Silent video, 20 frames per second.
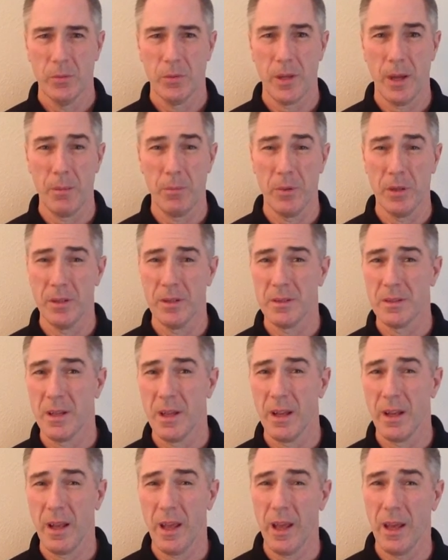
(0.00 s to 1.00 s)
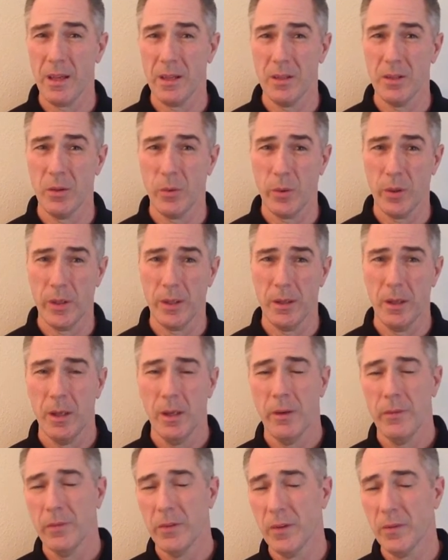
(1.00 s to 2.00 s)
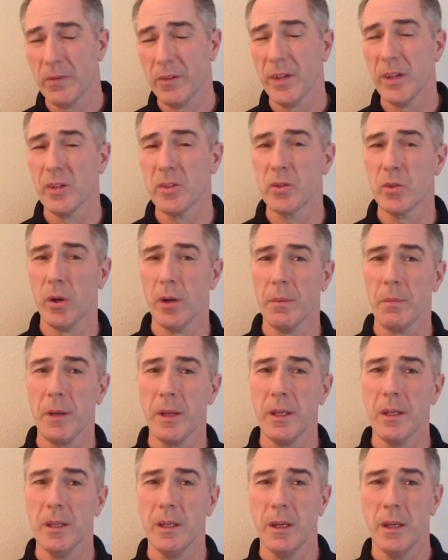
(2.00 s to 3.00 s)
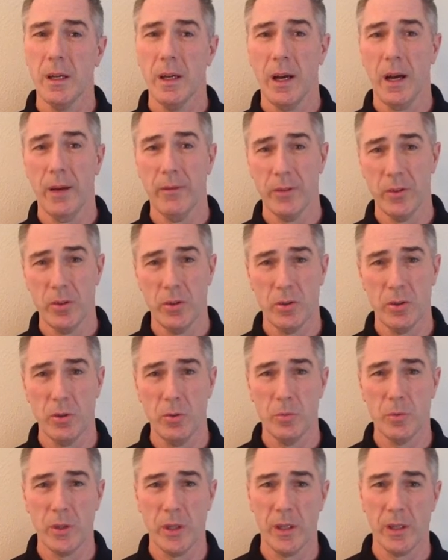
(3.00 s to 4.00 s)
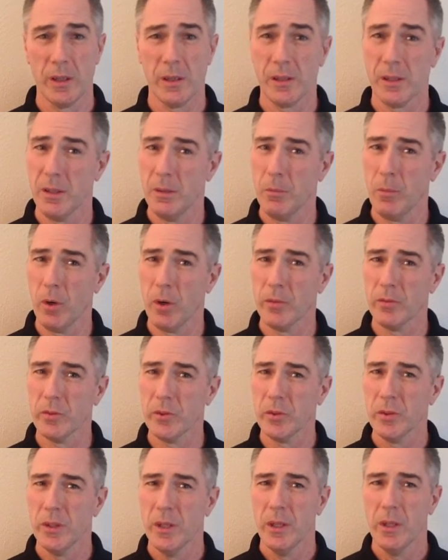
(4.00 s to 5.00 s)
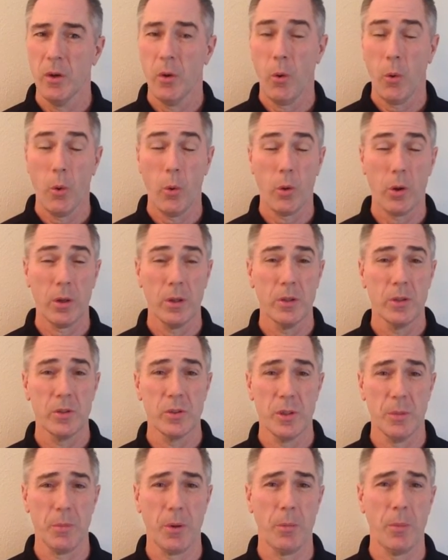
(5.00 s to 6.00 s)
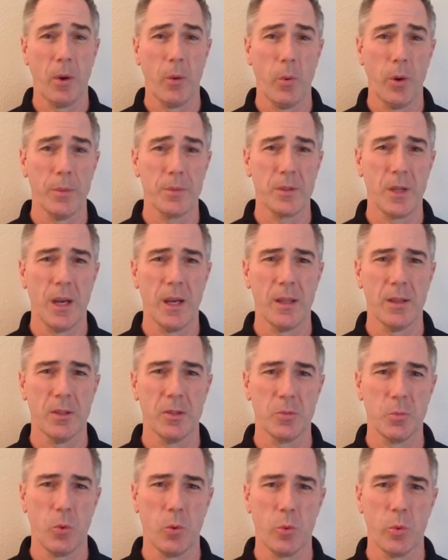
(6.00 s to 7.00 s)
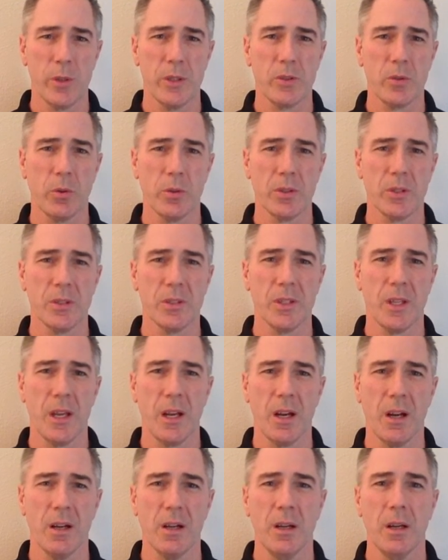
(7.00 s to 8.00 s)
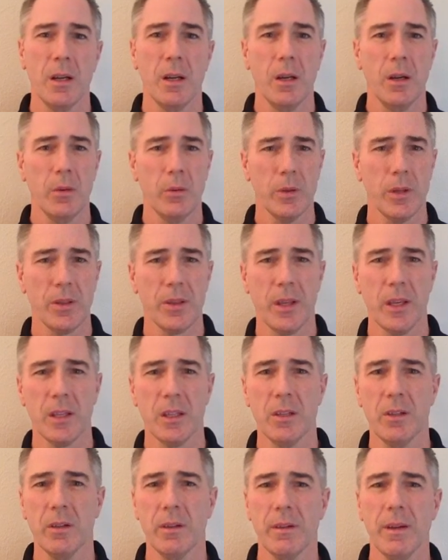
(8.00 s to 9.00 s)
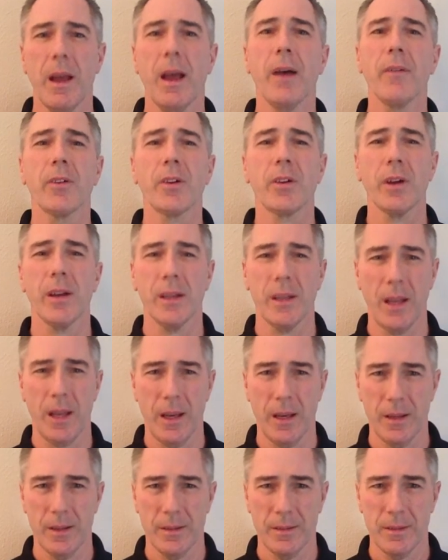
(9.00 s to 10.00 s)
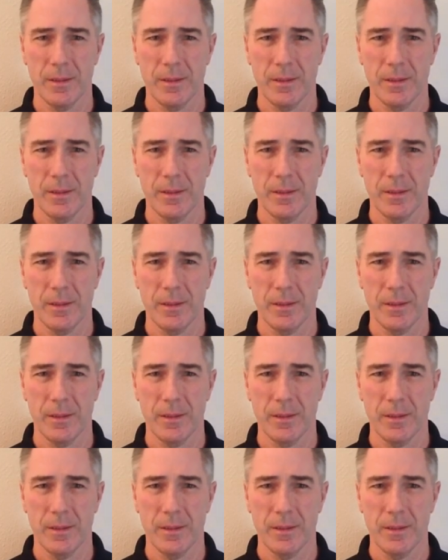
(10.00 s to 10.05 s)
That being said, hey, you know what? Feel free to join me. I have a YouTube channel, Tim Marvel, or jump on my website. There's more resources there. I want to thank you. Have a great day.